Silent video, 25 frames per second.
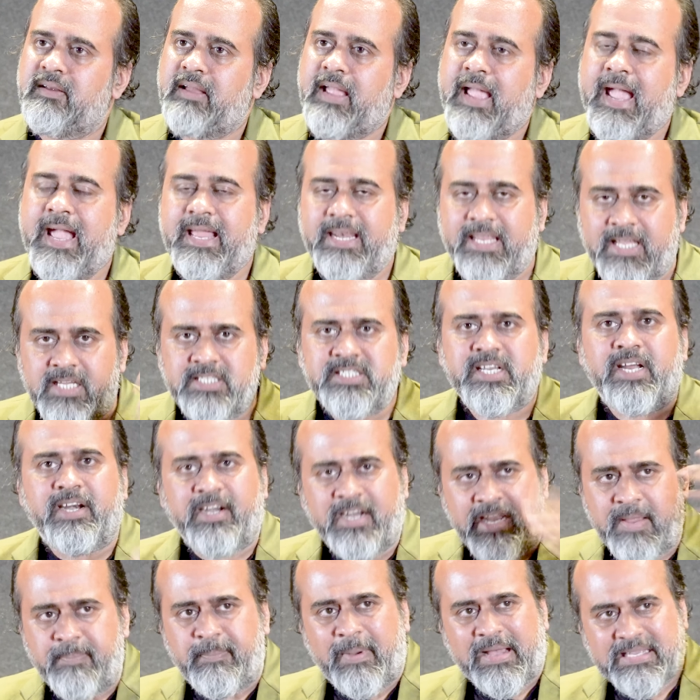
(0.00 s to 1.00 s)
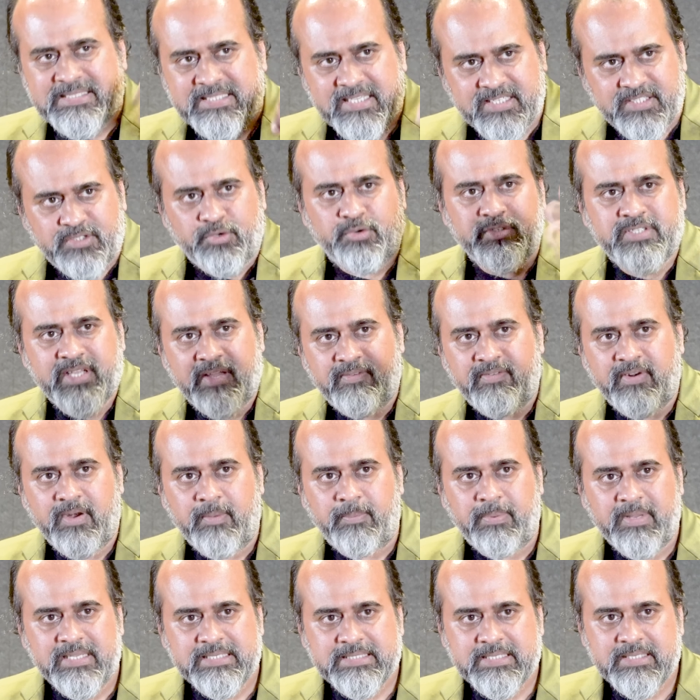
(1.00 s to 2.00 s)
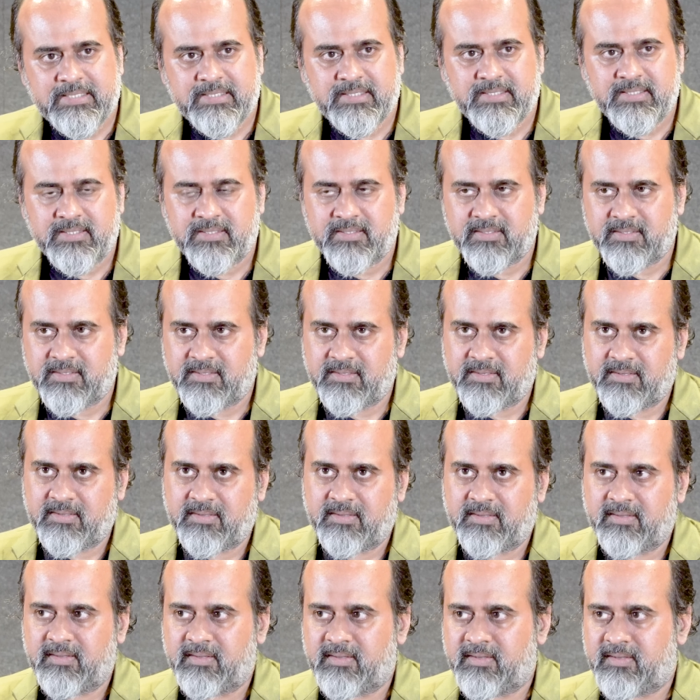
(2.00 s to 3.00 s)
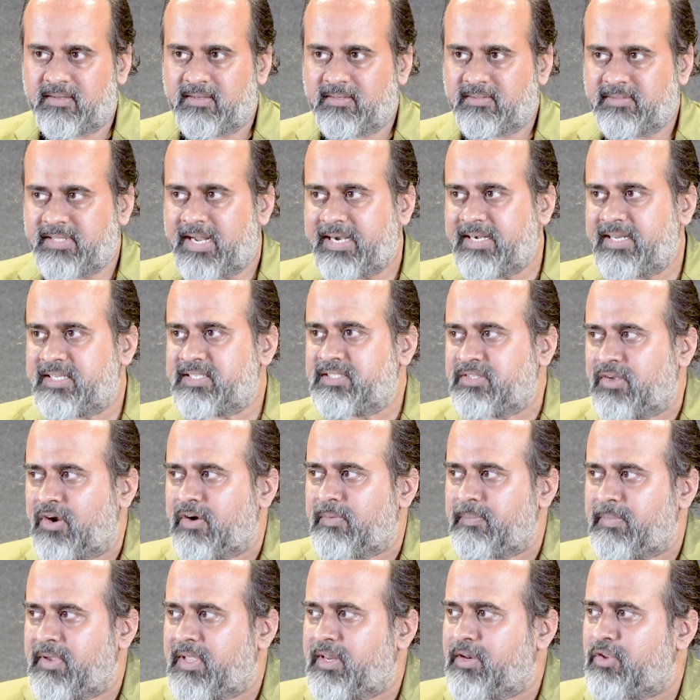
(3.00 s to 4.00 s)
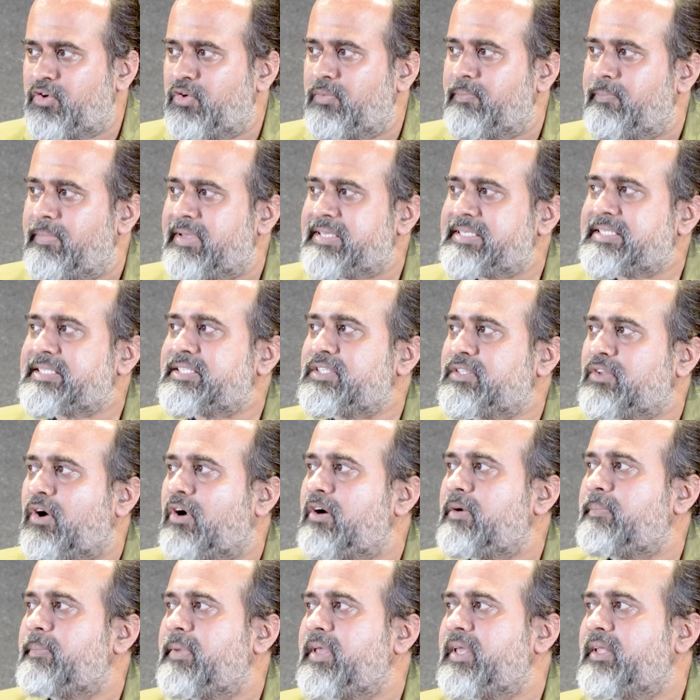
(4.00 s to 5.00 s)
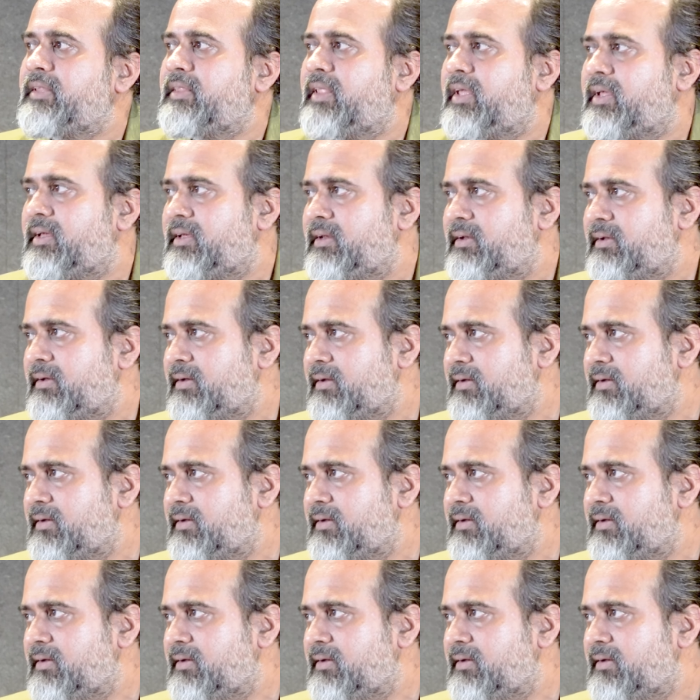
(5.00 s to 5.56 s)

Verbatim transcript: Any journey passes through several places. That does not mean you miss not being there.